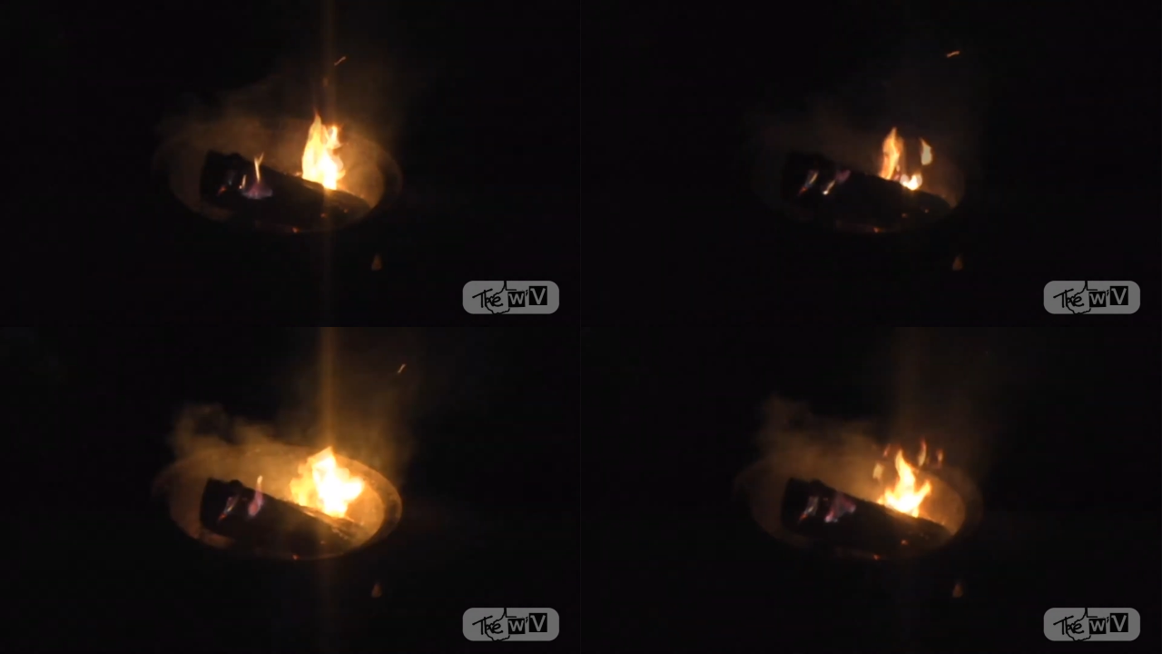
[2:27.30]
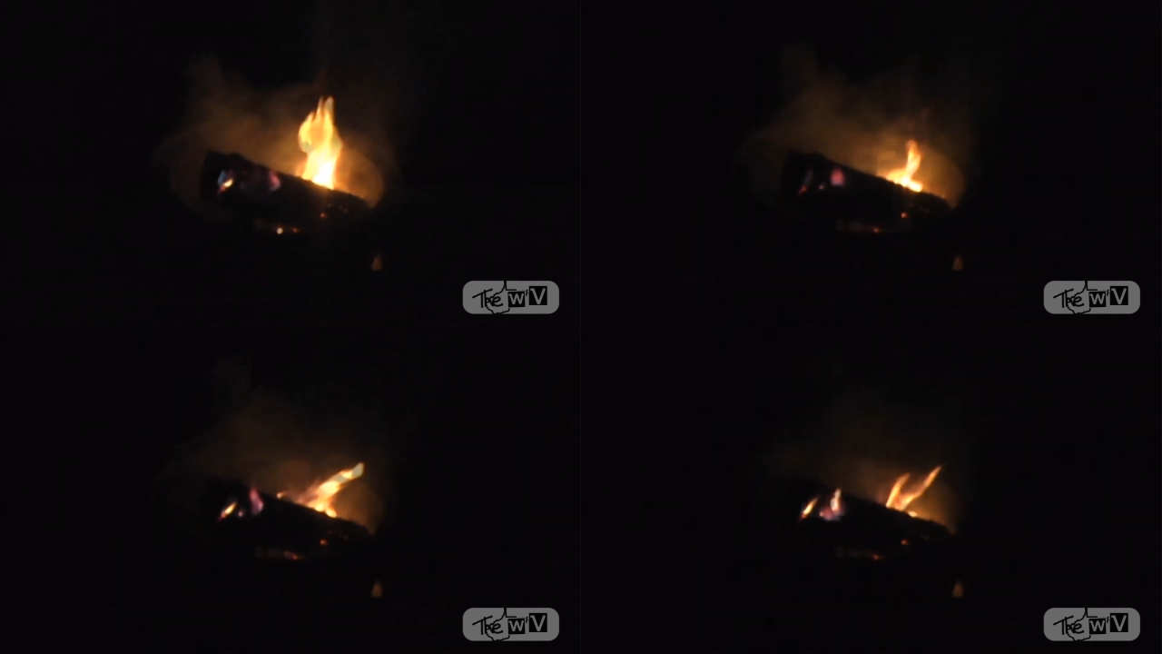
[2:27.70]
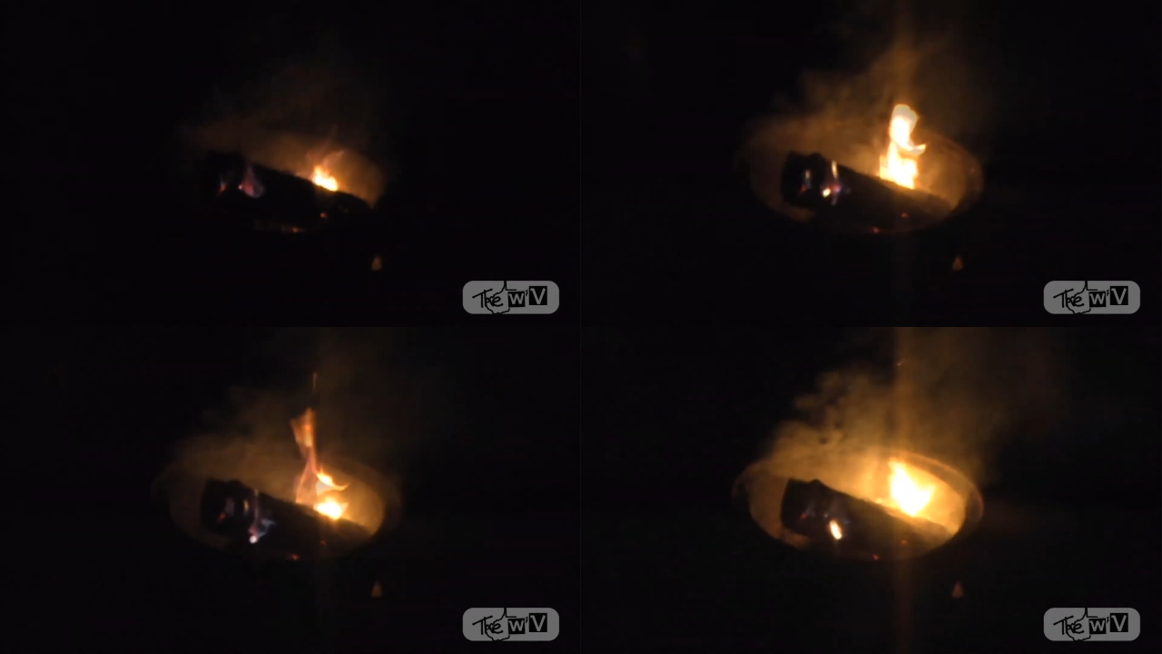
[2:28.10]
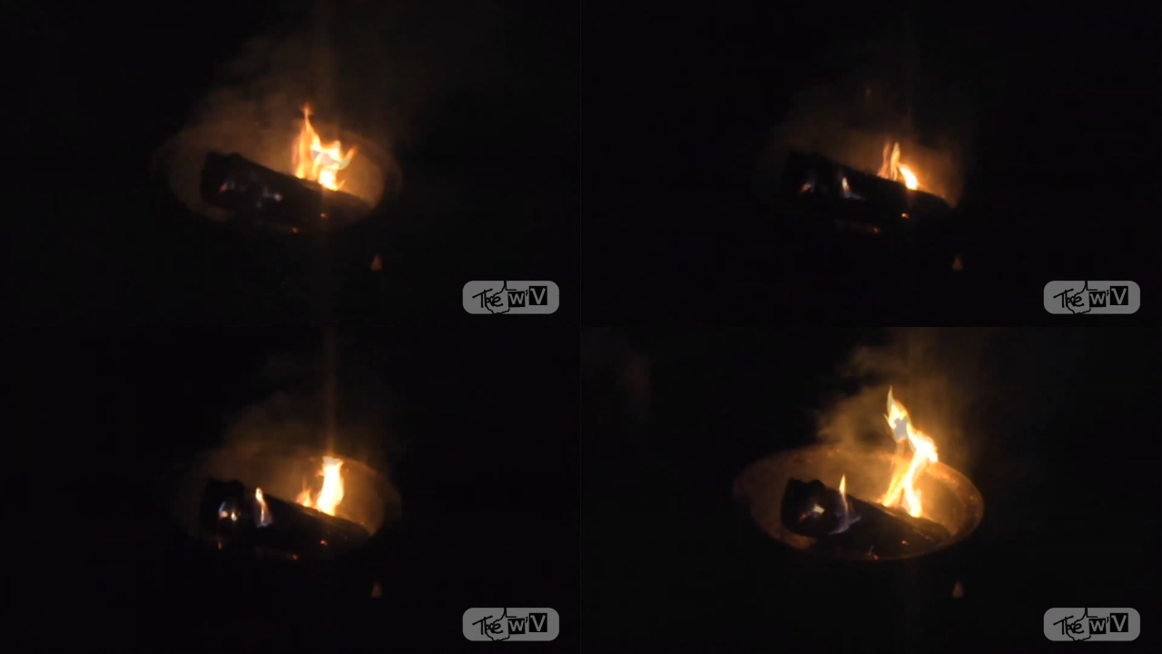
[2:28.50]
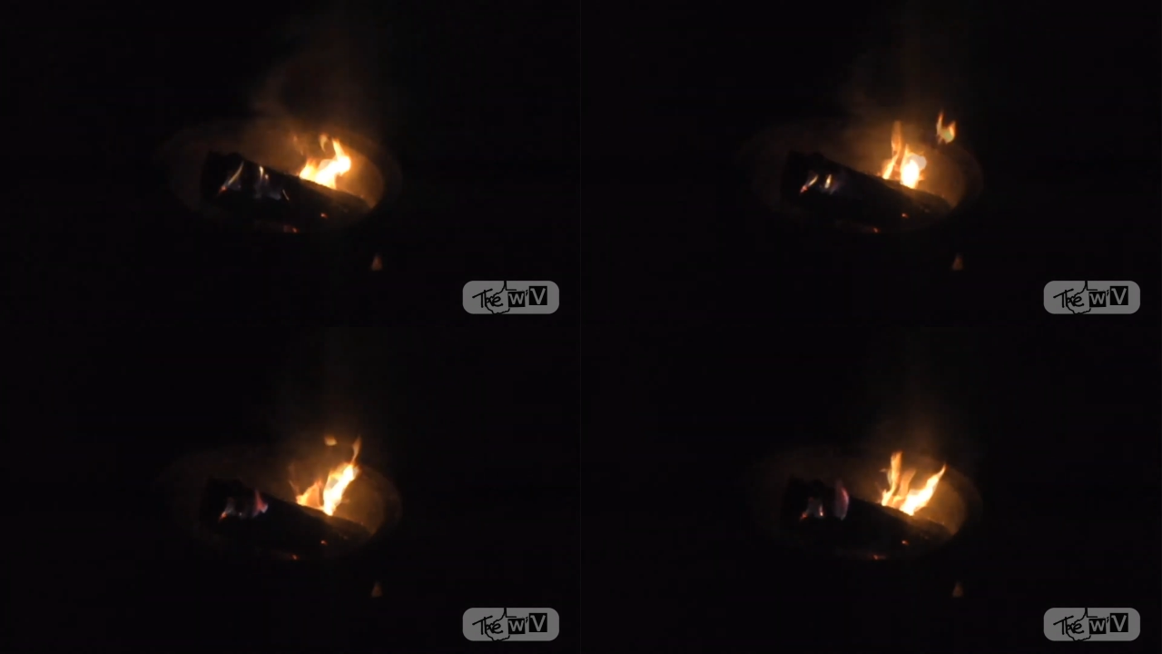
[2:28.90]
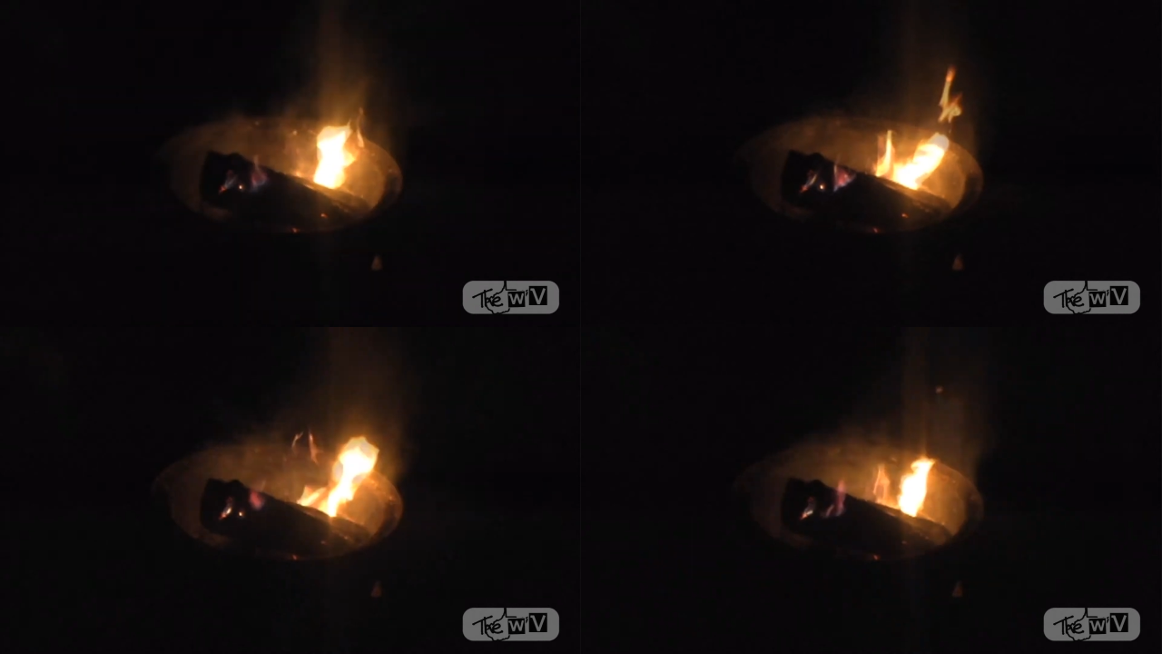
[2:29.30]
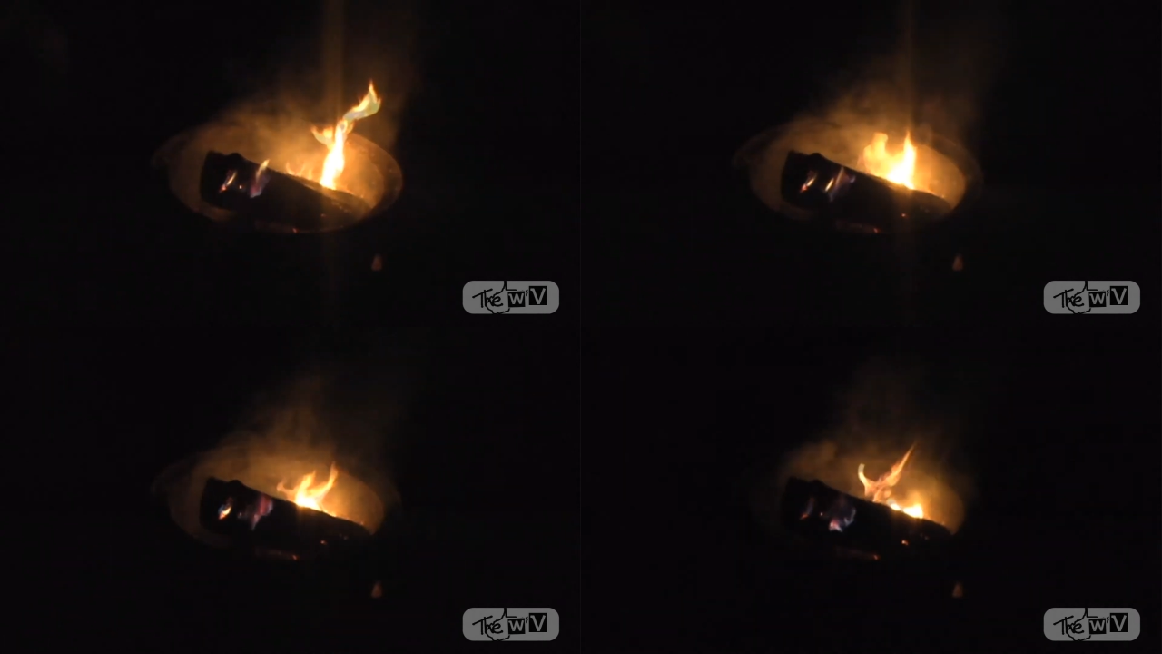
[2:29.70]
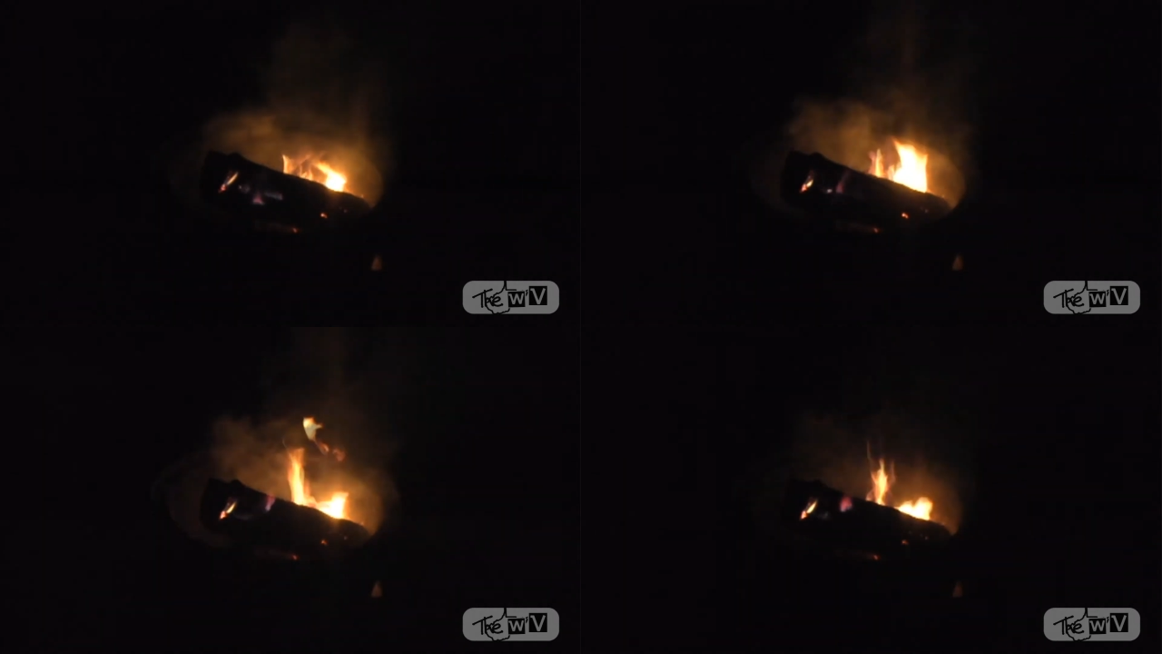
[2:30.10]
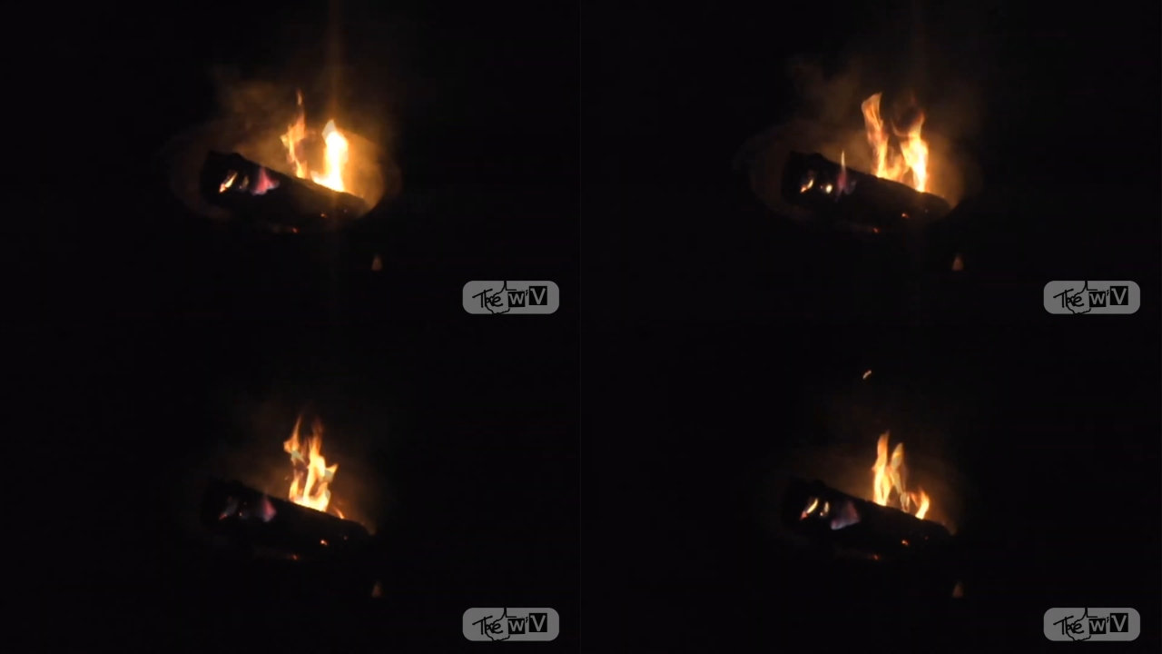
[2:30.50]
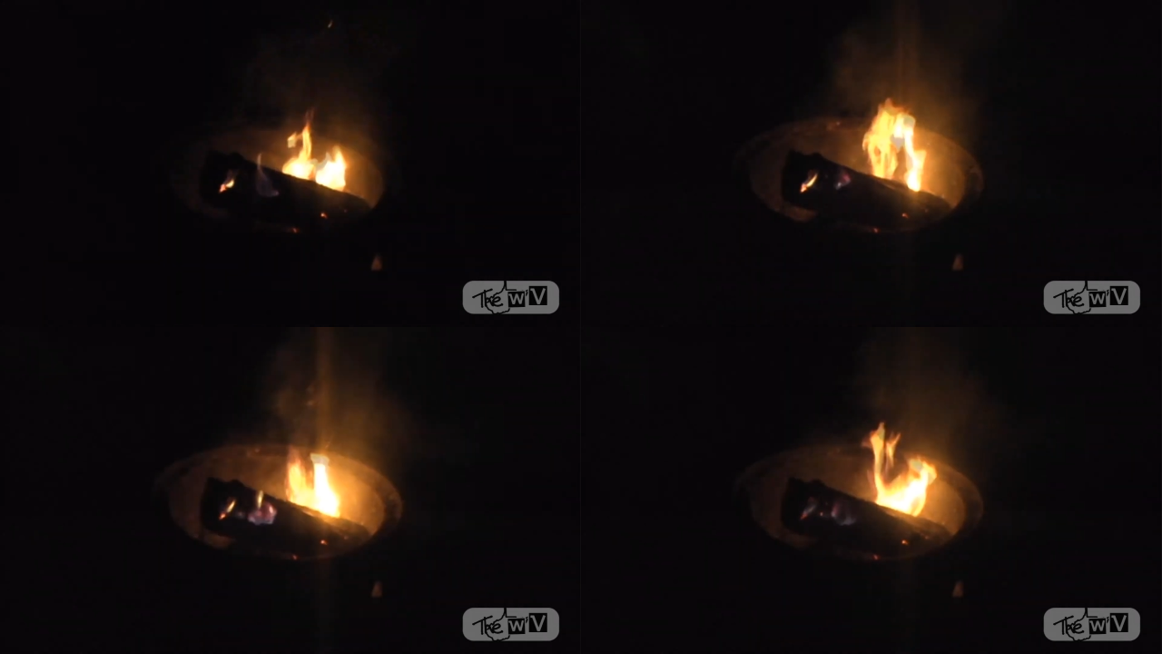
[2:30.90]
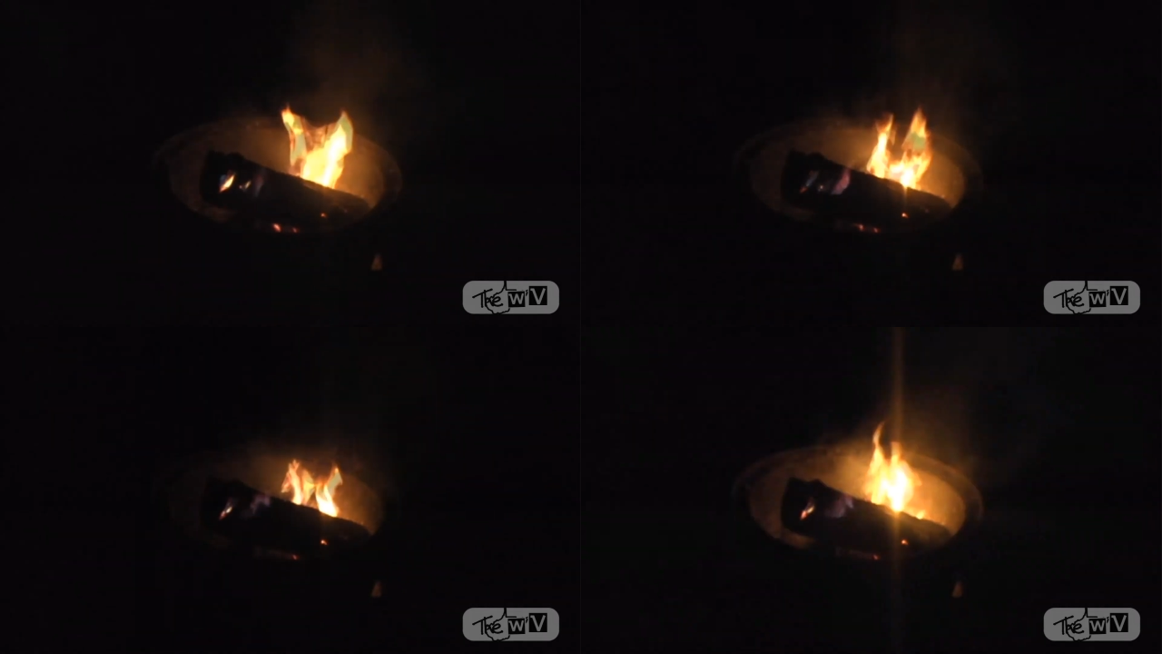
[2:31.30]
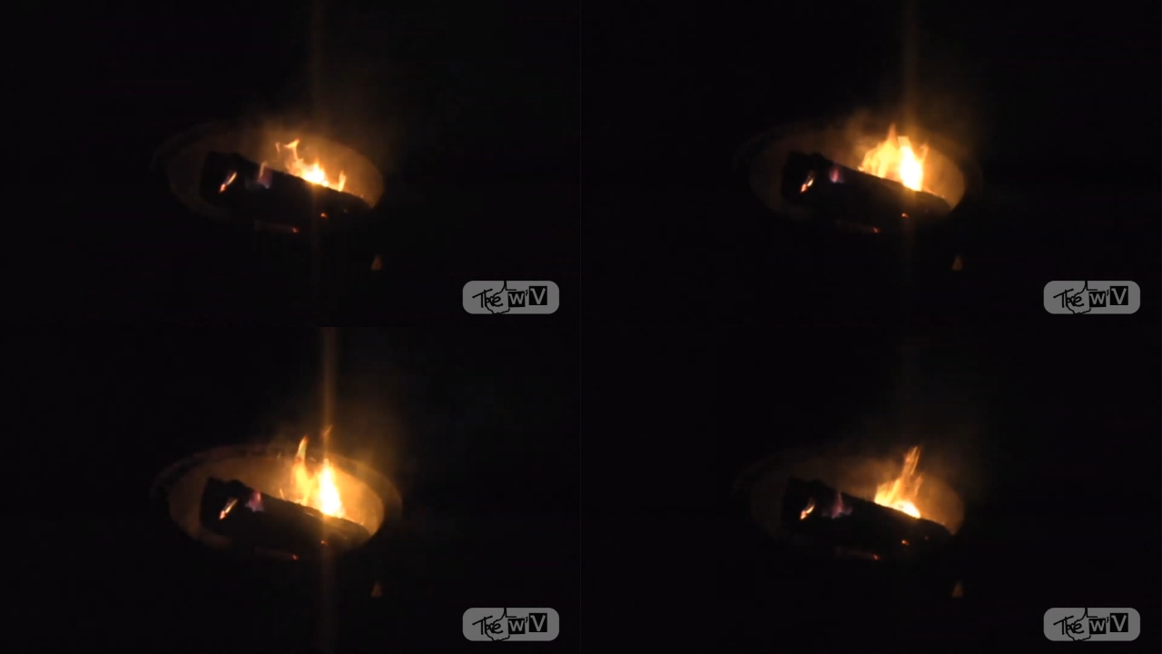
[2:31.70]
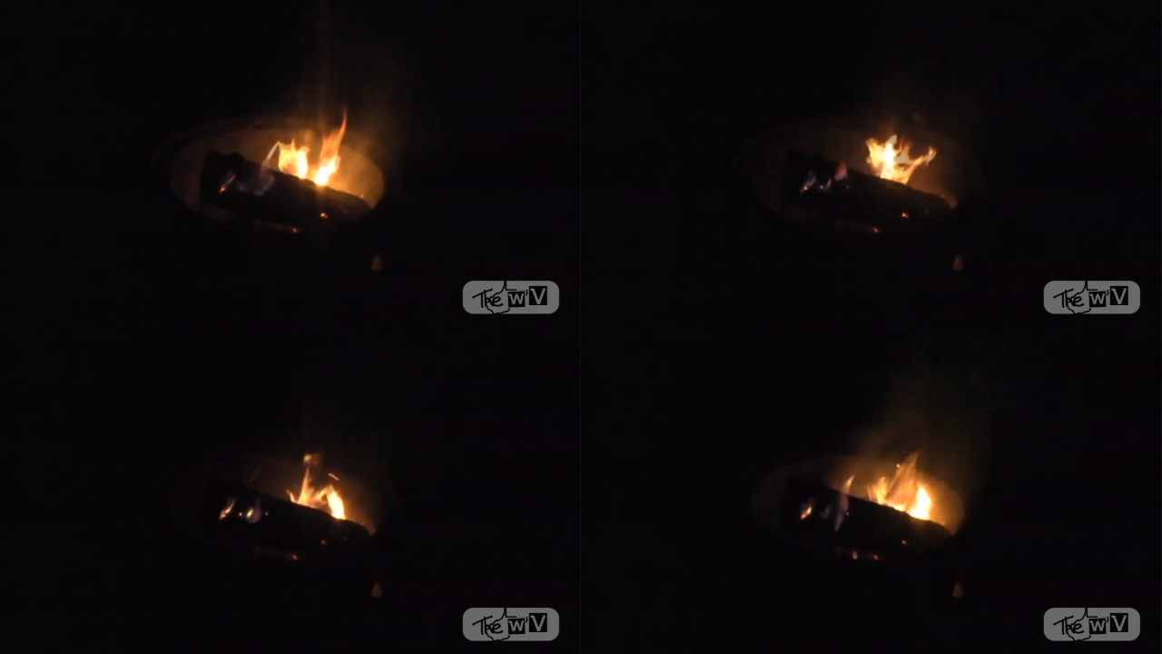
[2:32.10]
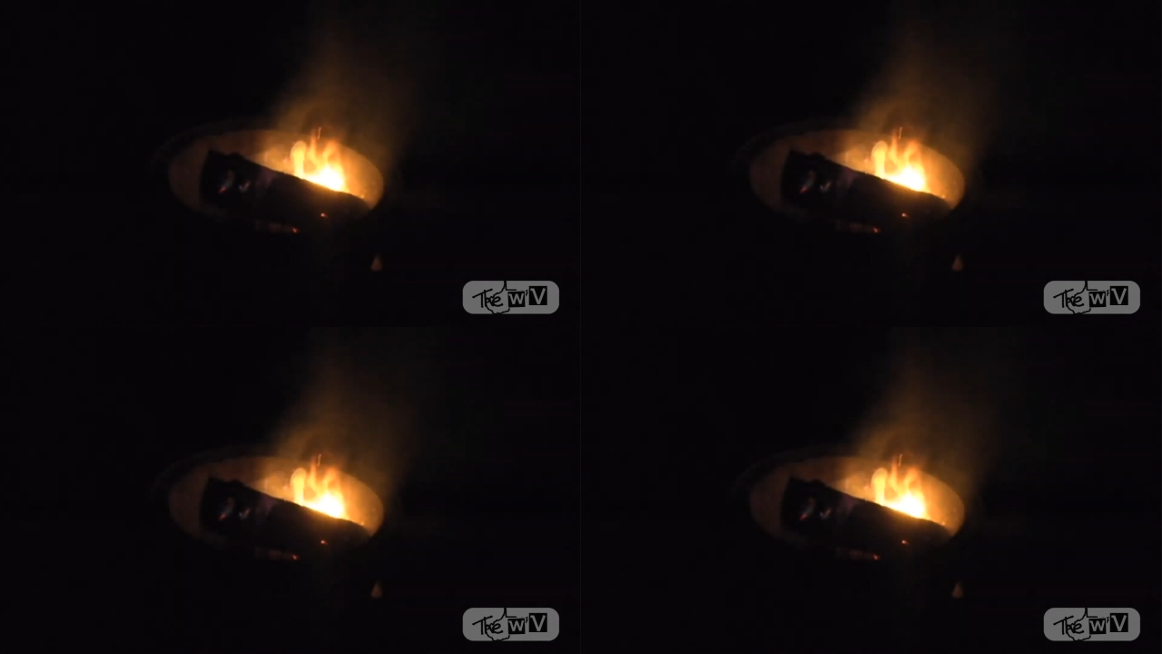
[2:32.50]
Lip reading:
(no speaker visible)